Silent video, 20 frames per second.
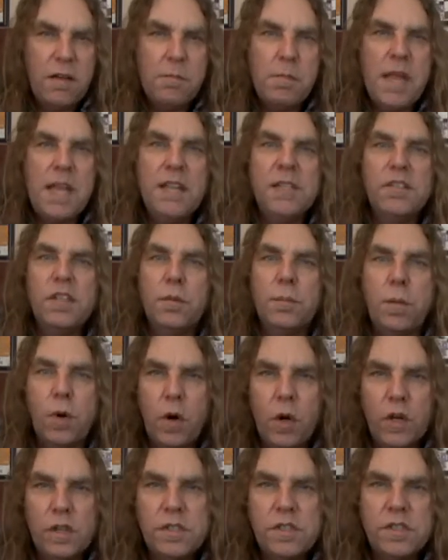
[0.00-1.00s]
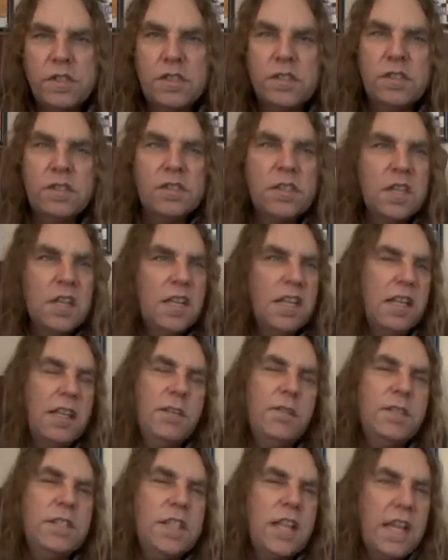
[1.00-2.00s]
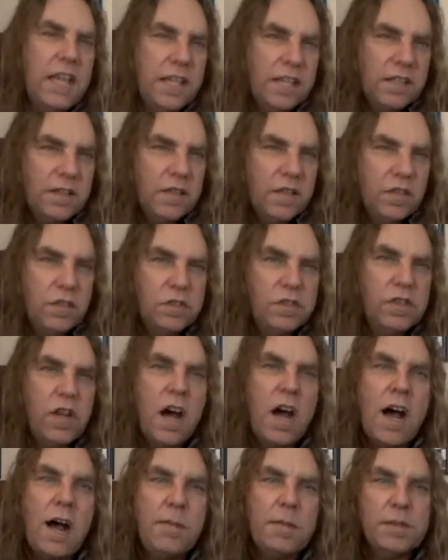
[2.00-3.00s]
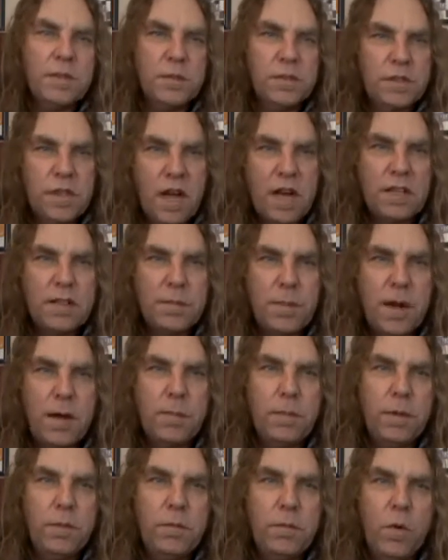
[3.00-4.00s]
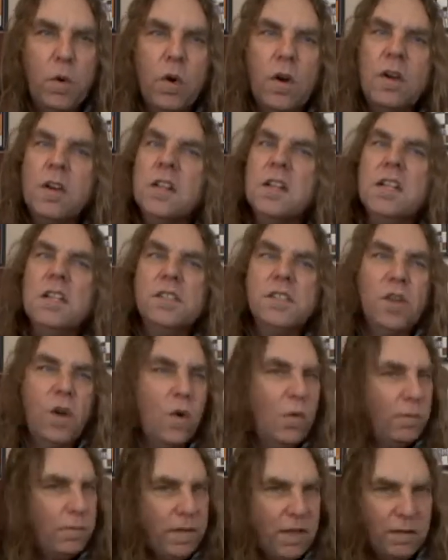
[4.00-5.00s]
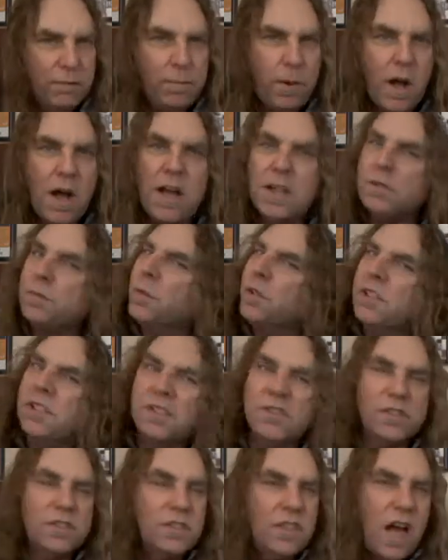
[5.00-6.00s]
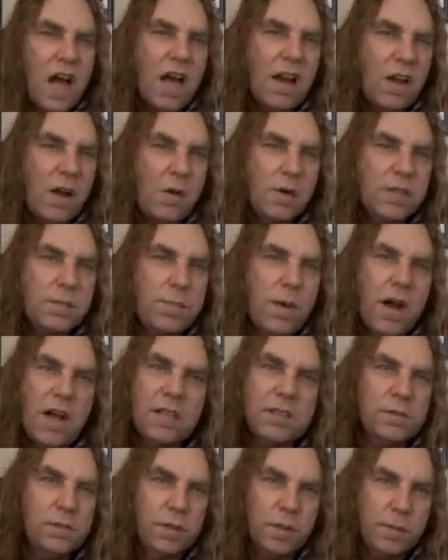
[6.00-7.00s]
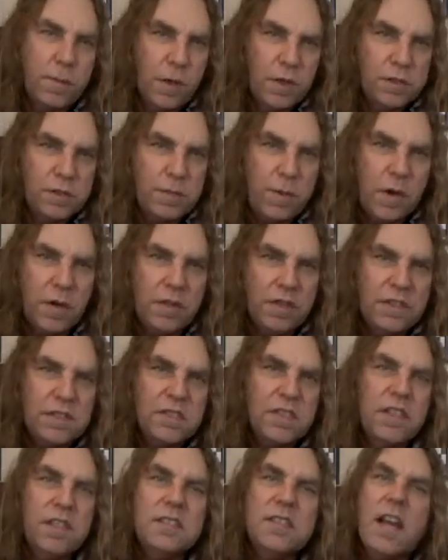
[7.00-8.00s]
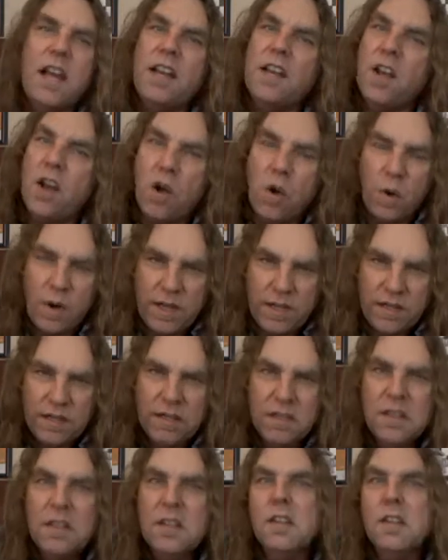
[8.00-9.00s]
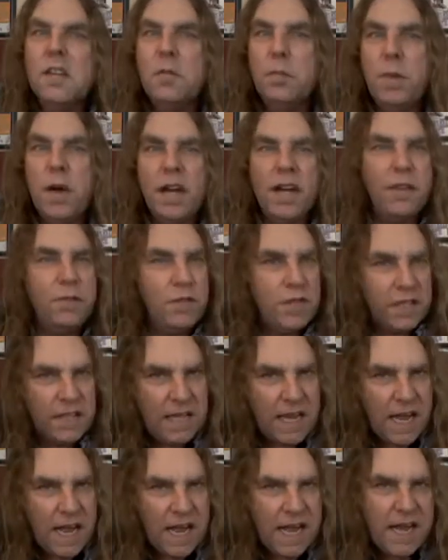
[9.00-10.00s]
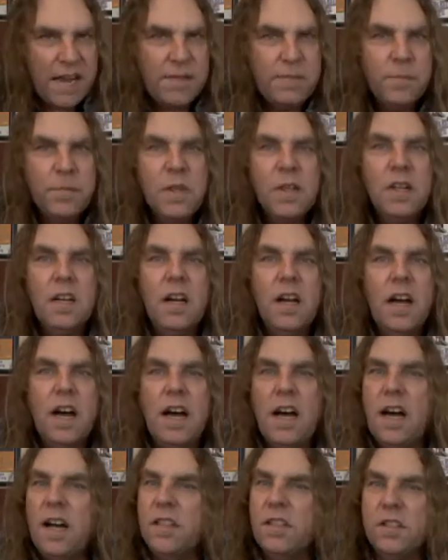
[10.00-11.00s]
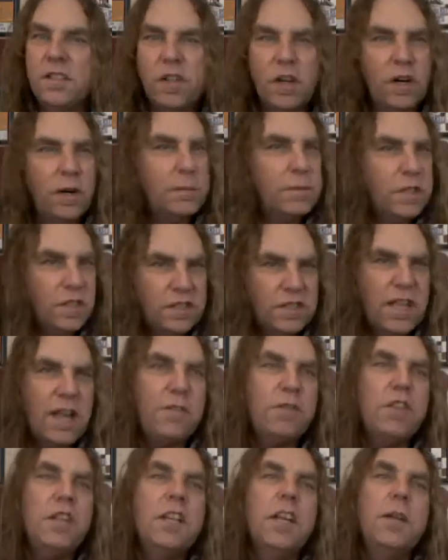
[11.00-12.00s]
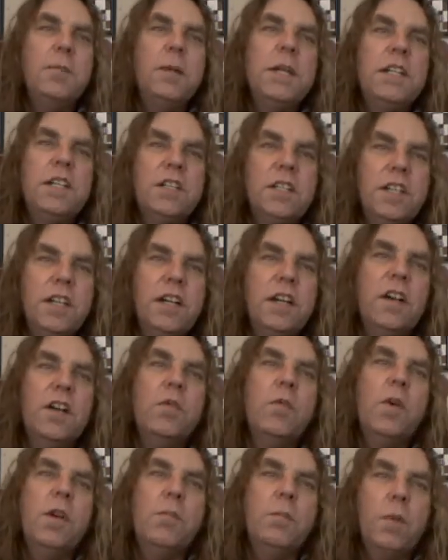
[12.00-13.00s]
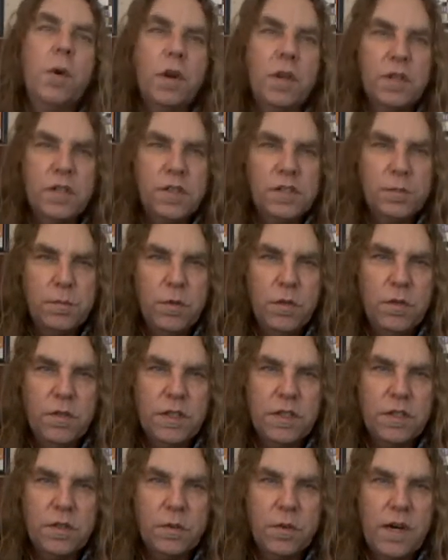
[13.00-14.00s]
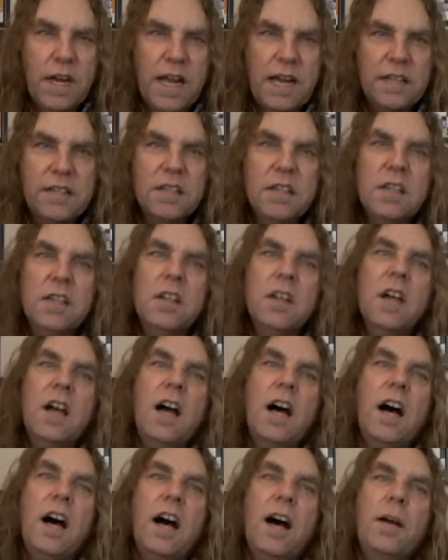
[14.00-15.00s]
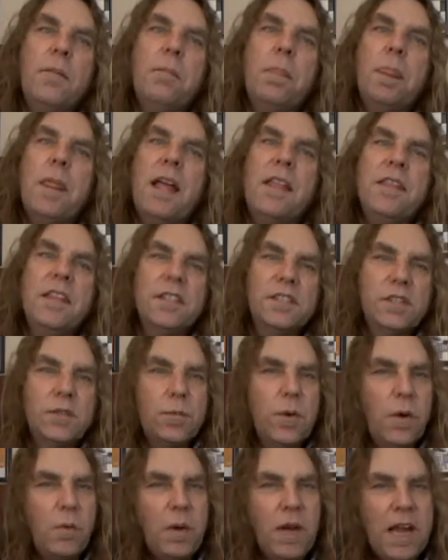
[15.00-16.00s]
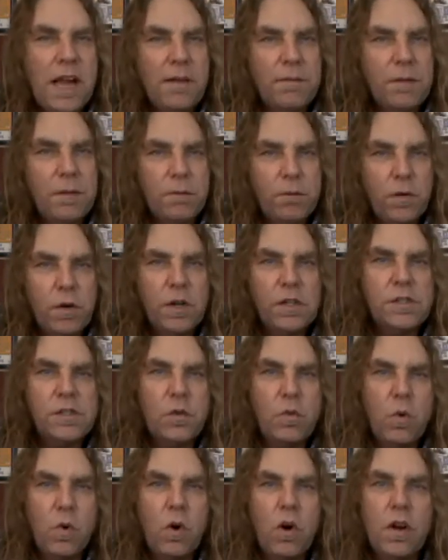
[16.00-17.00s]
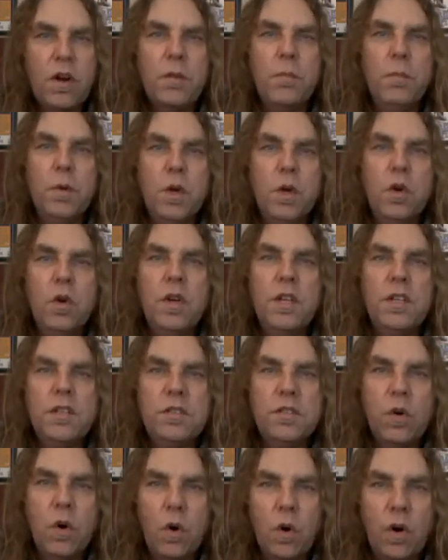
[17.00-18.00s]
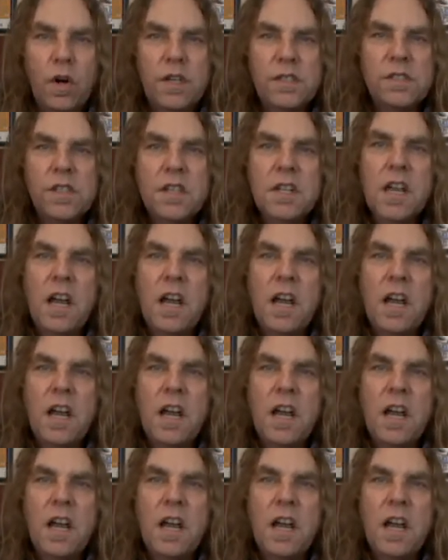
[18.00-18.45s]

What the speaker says: major purchases, even taking a new job, as we talked about before. So if possible, this is not always possible to postpone these things, I know it, but if you can, the terms are definitely going to be clear when Mercury is moving direct. And this is where we have the first quarter moon in Taurus